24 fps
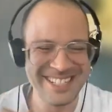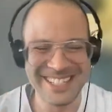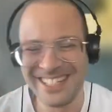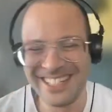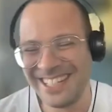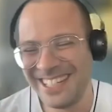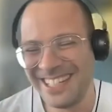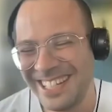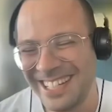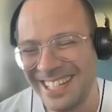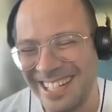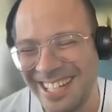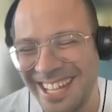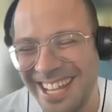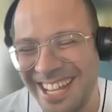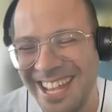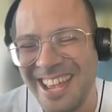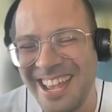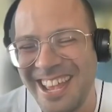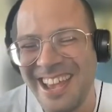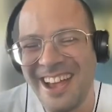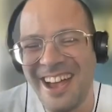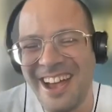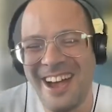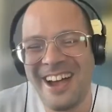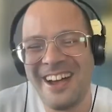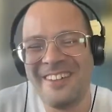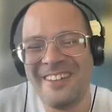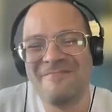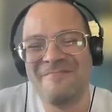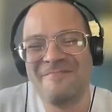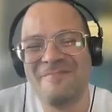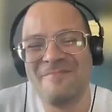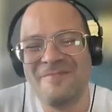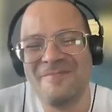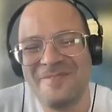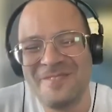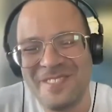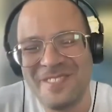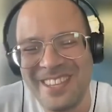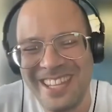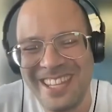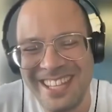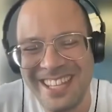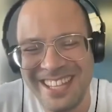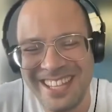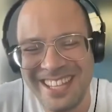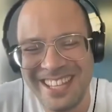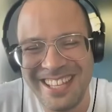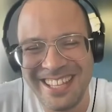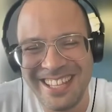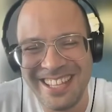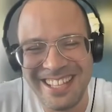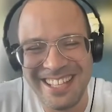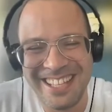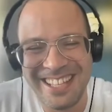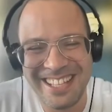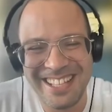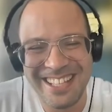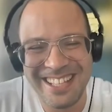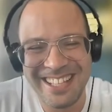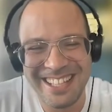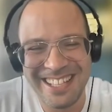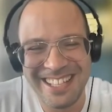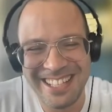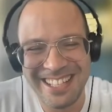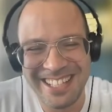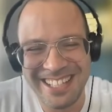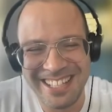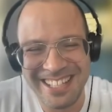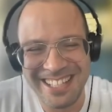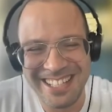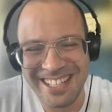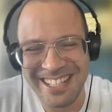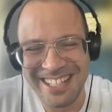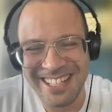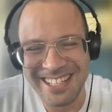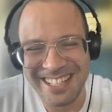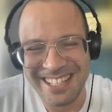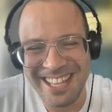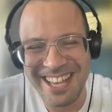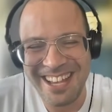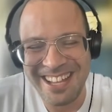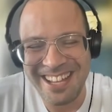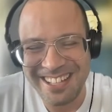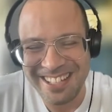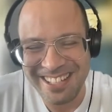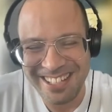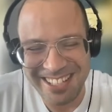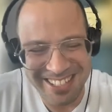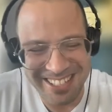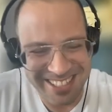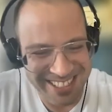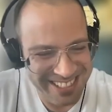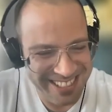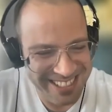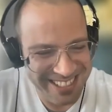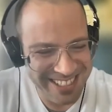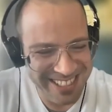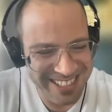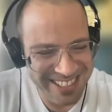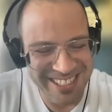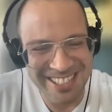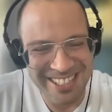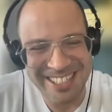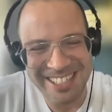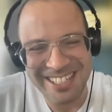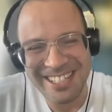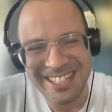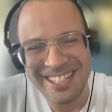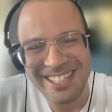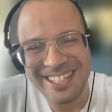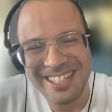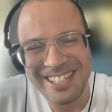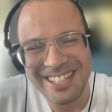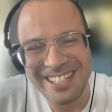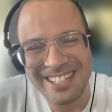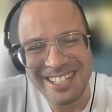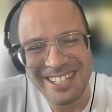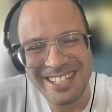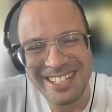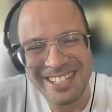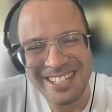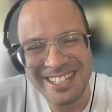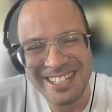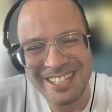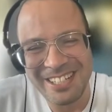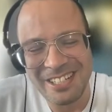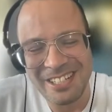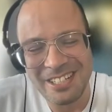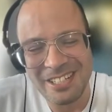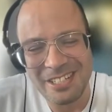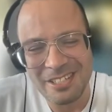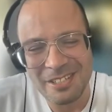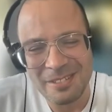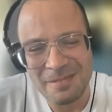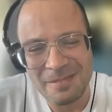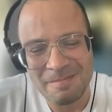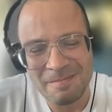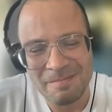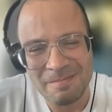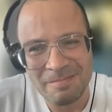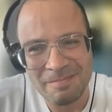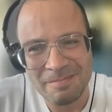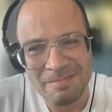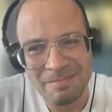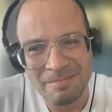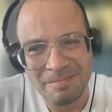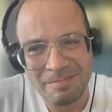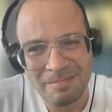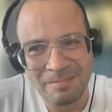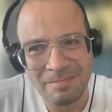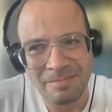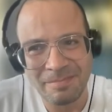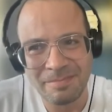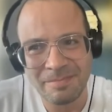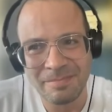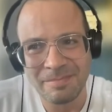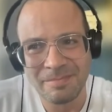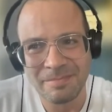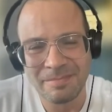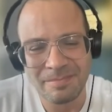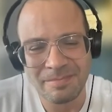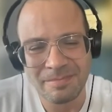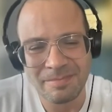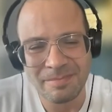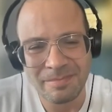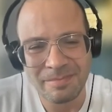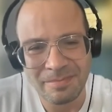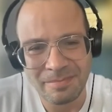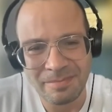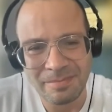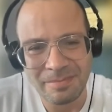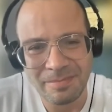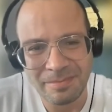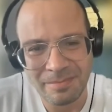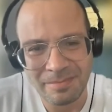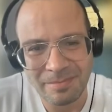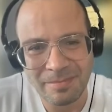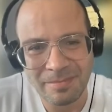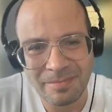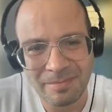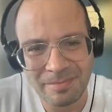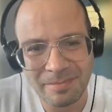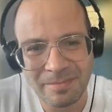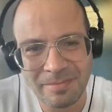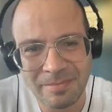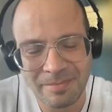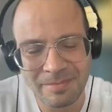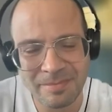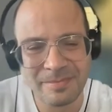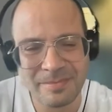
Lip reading: The person shown says nothing.